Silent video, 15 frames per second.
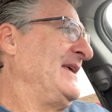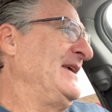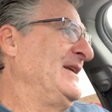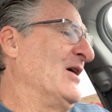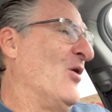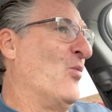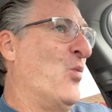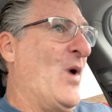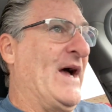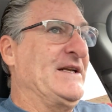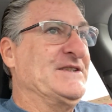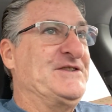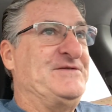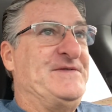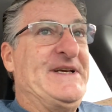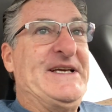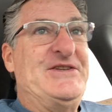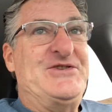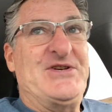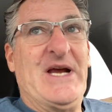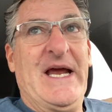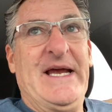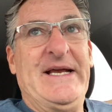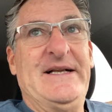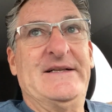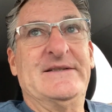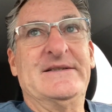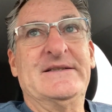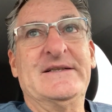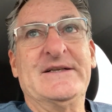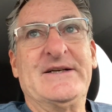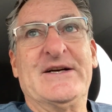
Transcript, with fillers: you know, when is VeChain